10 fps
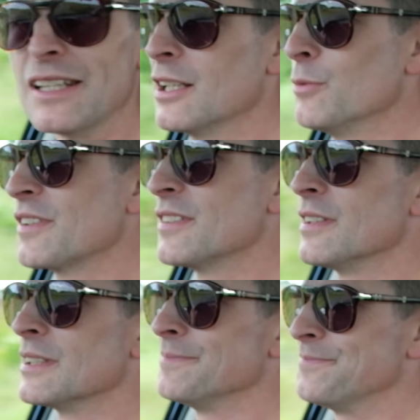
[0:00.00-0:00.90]
ago, wasn't
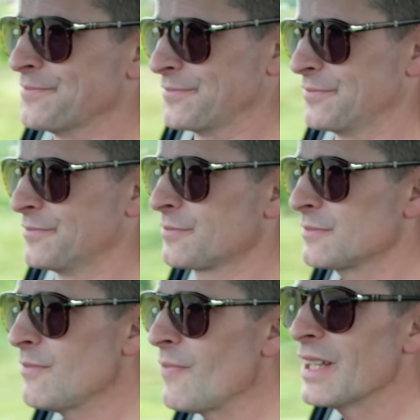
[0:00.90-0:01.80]
I?
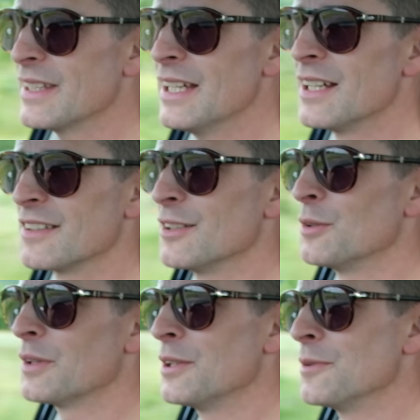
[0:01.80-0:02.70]
Yeah, so
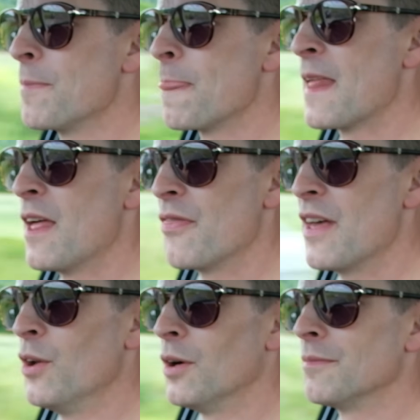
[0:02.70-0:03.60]
although
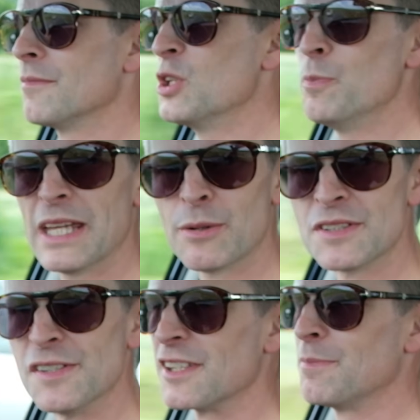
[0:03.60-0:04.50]
they're not
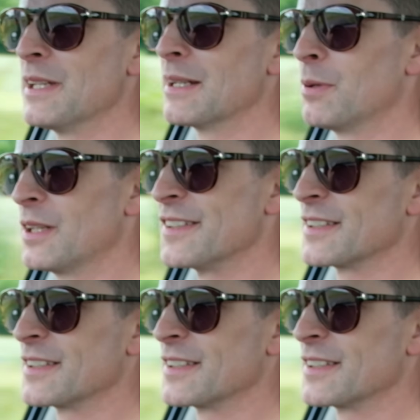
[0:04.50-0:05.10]
ubiquitous as being a police